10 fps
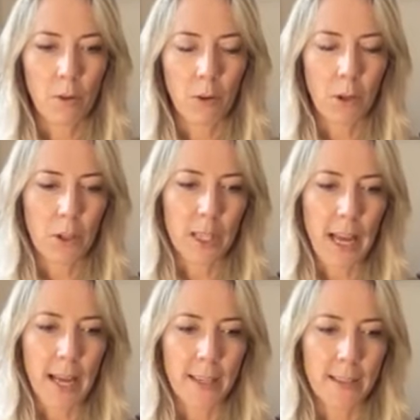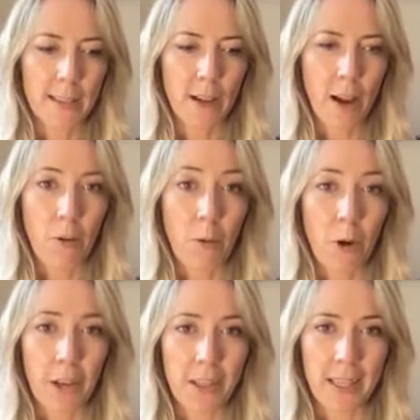looked at our
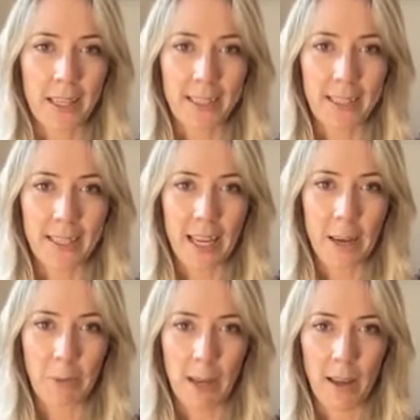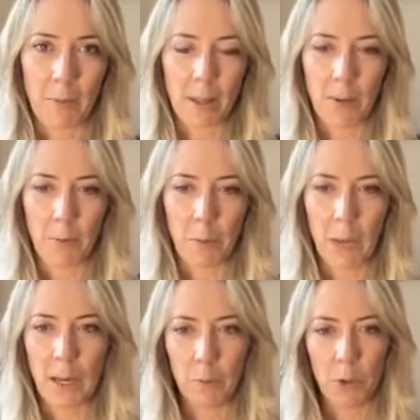worthiness at the same time. And then we
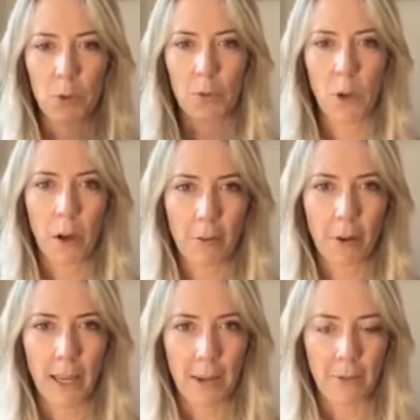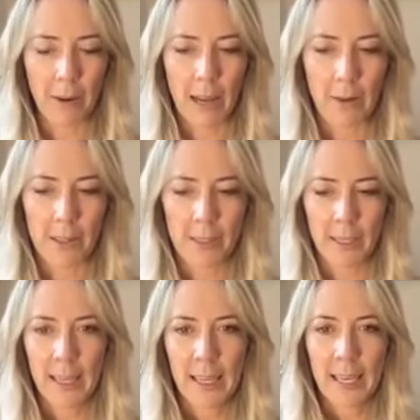made a beautiful offering out of flowers.
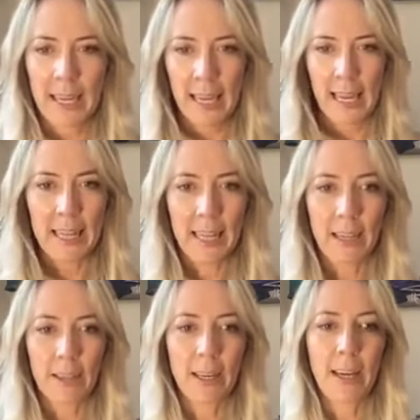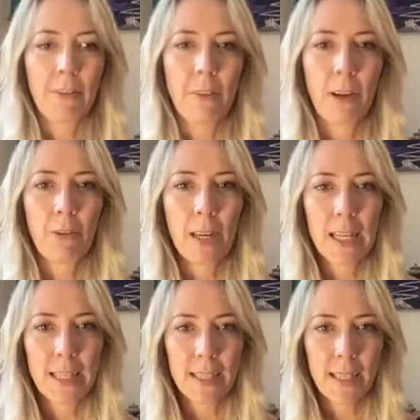And then I
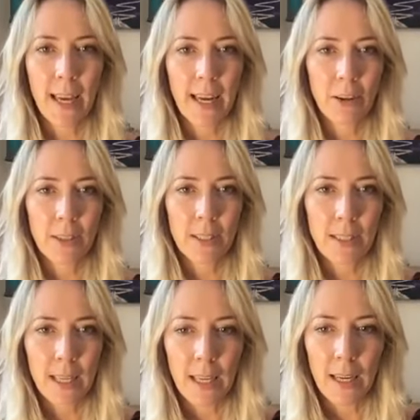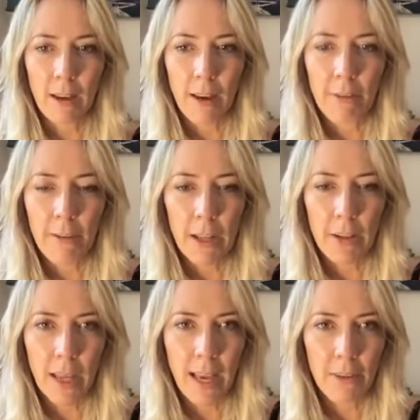released that out to sea, and I
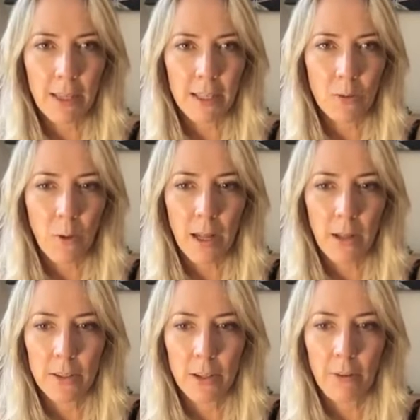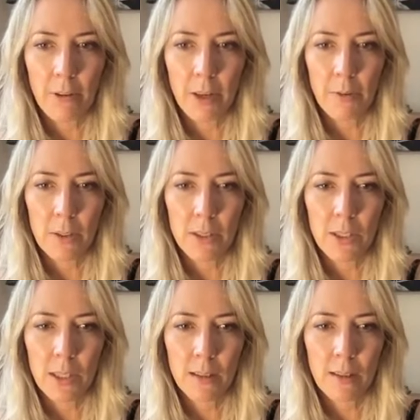felt the heaviness while this offering was
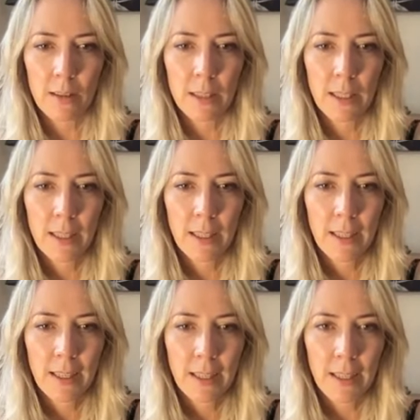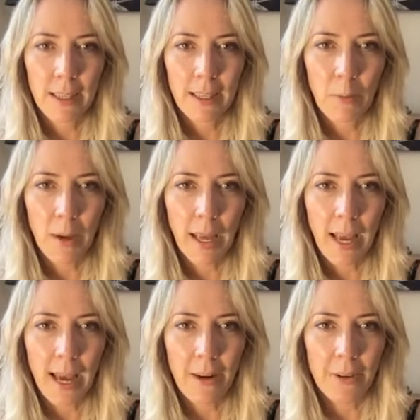still in my
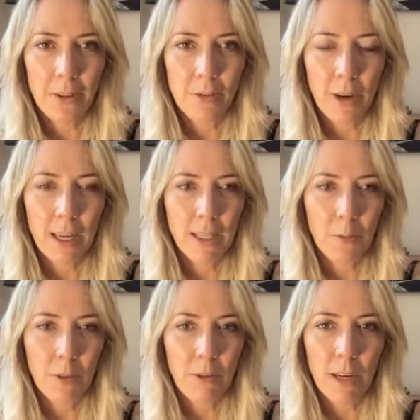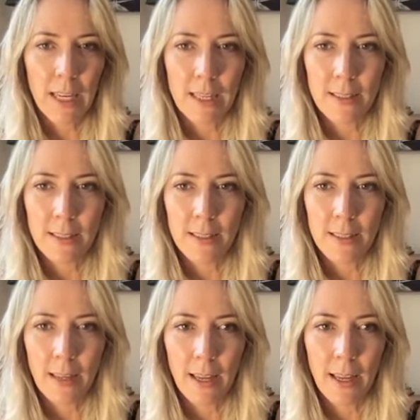house, ready to be
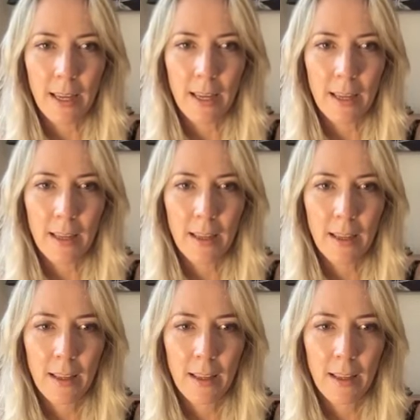released. I